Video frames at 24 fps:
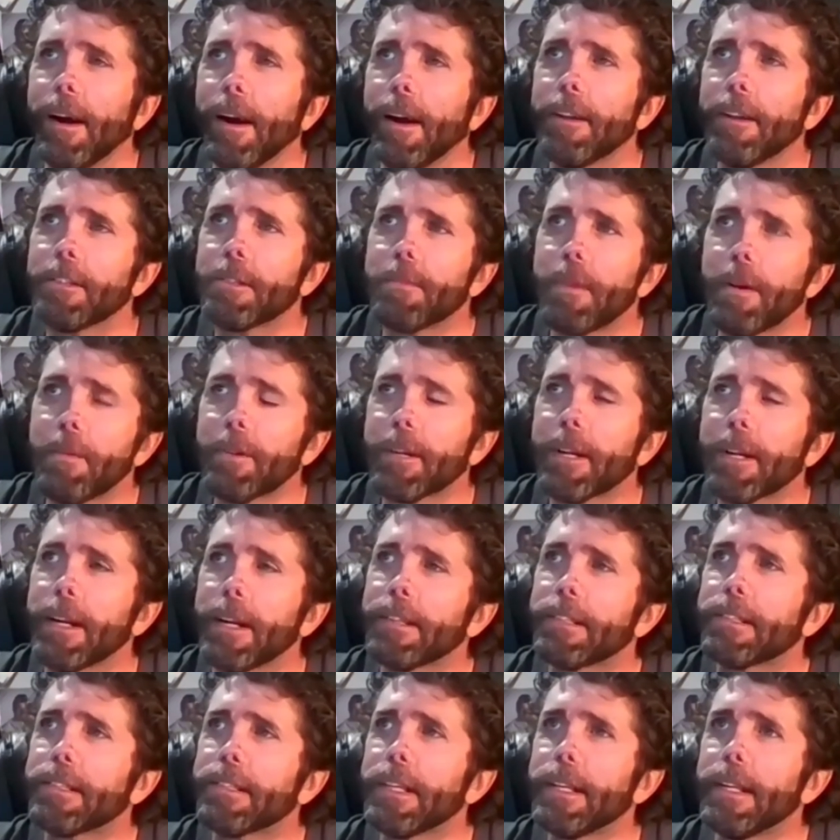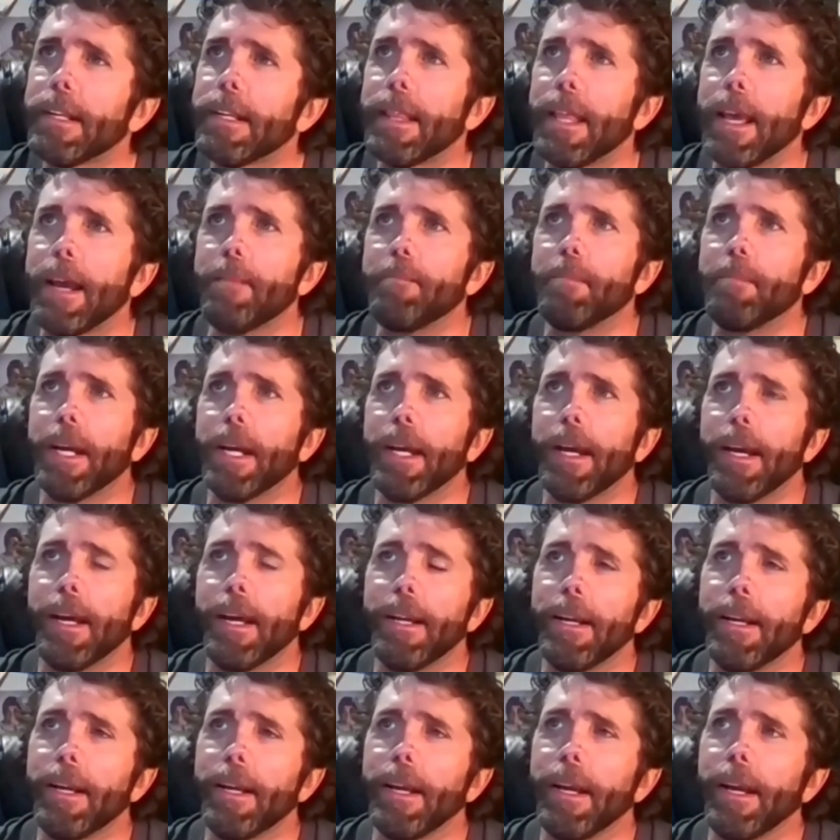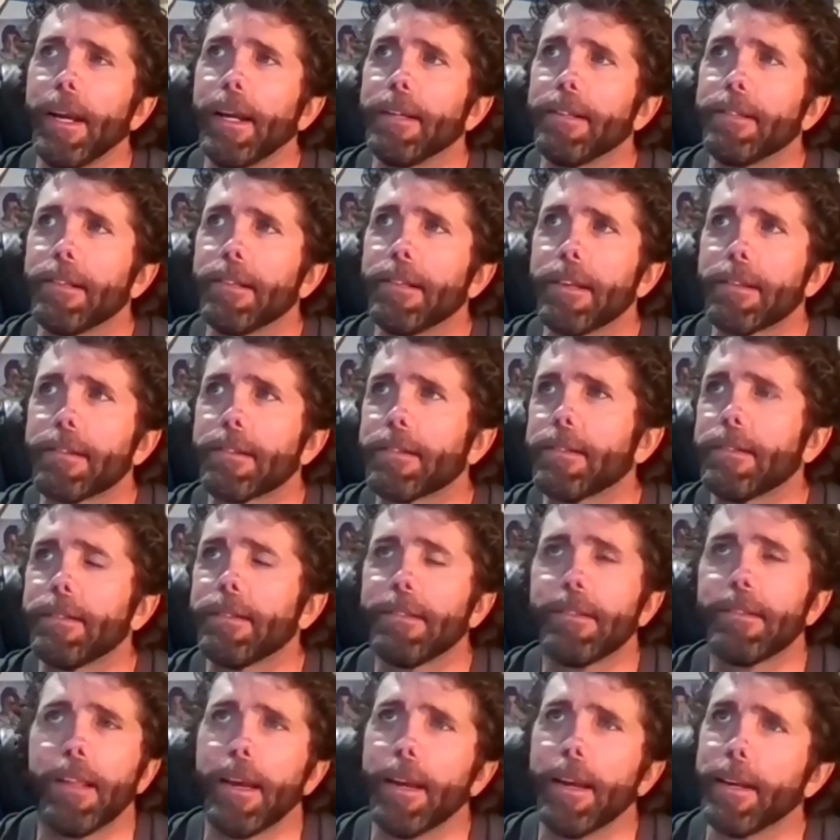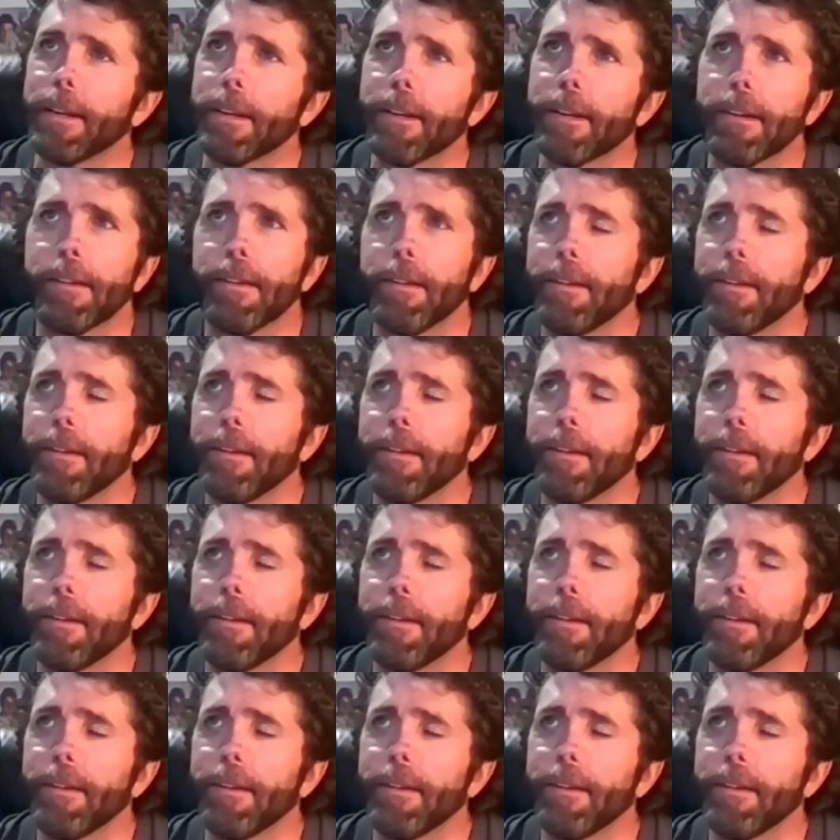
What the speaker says: I just remember kind of sitting in that bed and just like,